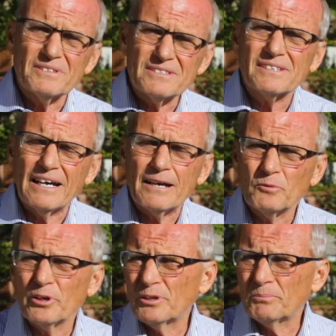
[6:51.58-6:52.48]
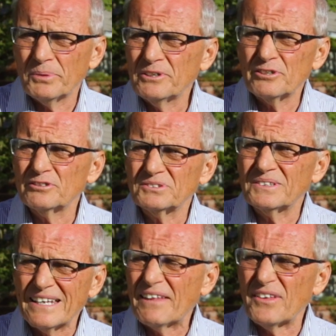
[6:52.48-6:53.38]
this time where it appears
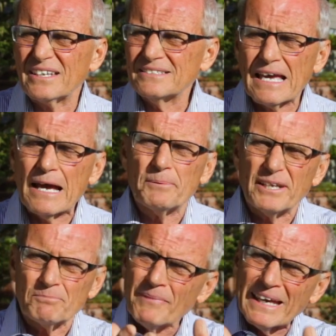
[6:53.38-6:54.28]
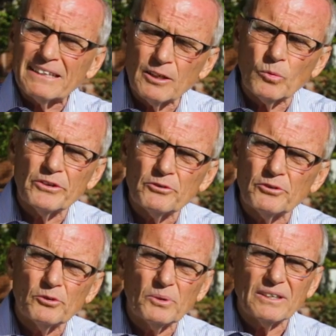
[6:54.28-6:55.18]
nothing is happening. Mainly what you're
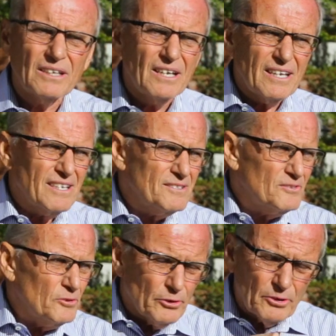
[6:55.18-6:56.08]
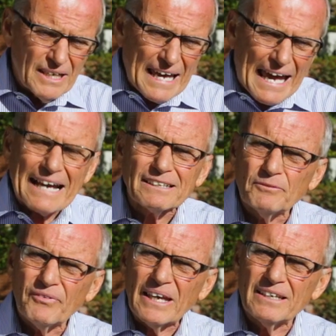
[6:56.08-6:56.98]
doing is you're
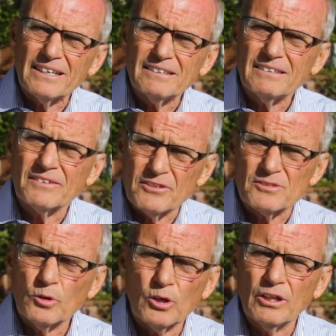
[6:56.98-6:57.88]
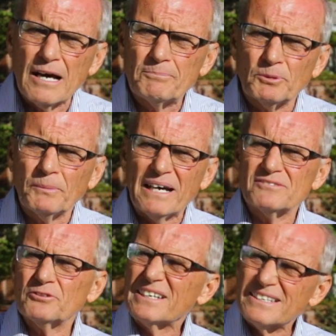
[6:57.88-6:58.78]
activating the soil
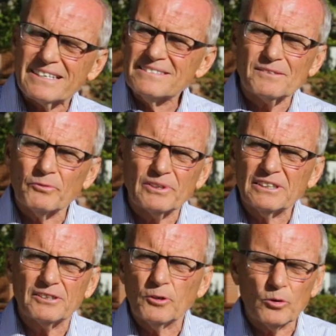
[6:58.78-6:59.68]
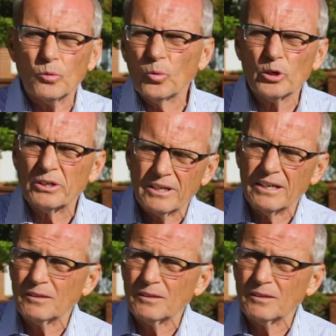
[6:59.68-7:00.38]
optimizer. It doesn't really go to work yet.